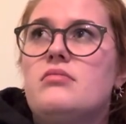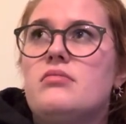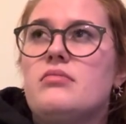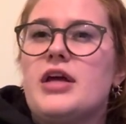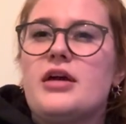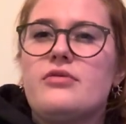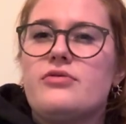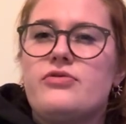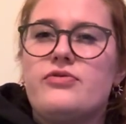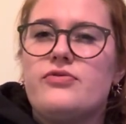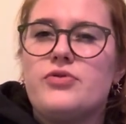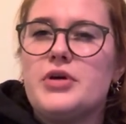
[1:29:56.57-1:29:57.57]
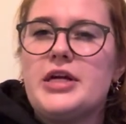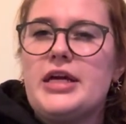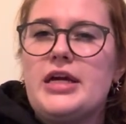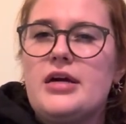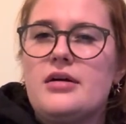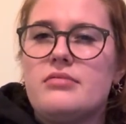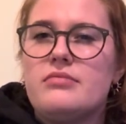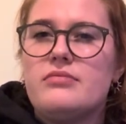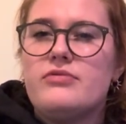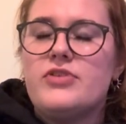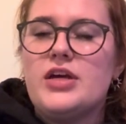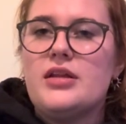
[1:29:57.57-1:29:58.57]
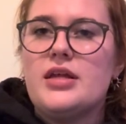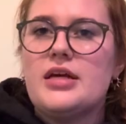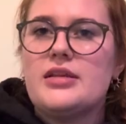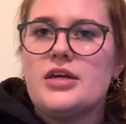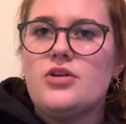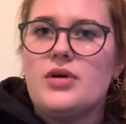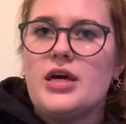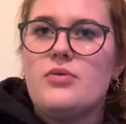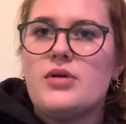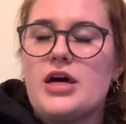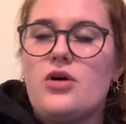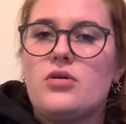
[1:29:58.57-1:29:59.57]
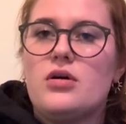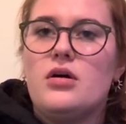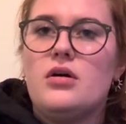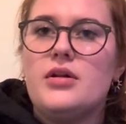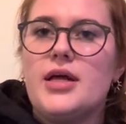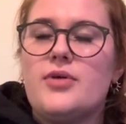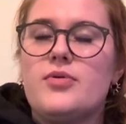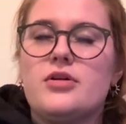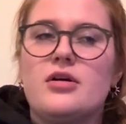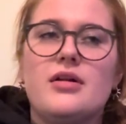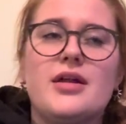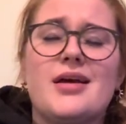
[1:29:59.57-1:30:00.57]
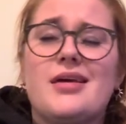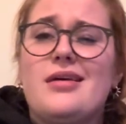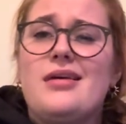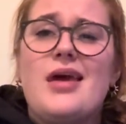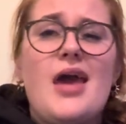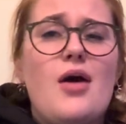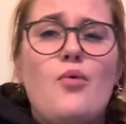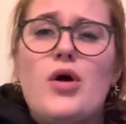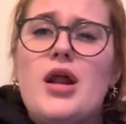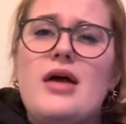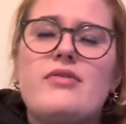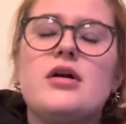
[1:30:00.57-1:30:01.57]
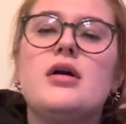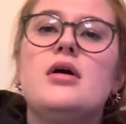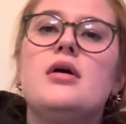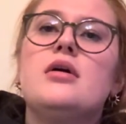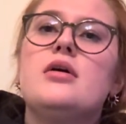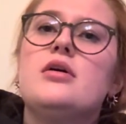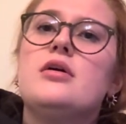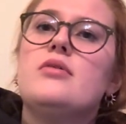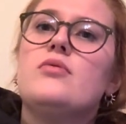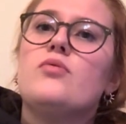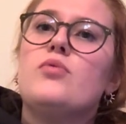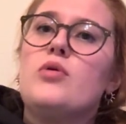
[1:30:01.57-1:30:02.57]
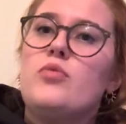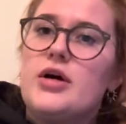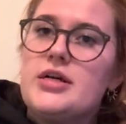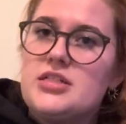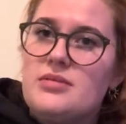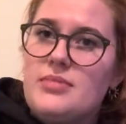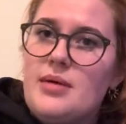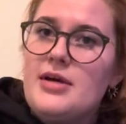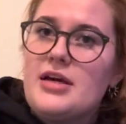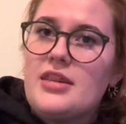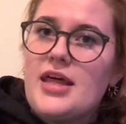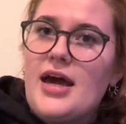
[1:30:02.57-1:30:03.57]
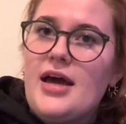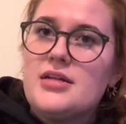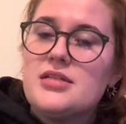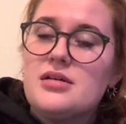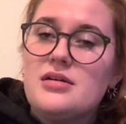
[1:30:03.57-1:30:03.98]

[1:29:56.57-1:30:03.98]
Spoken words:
like free feeling that you get with alcohol, like when you're all like, yeah, whatever. We wanted to mimic that.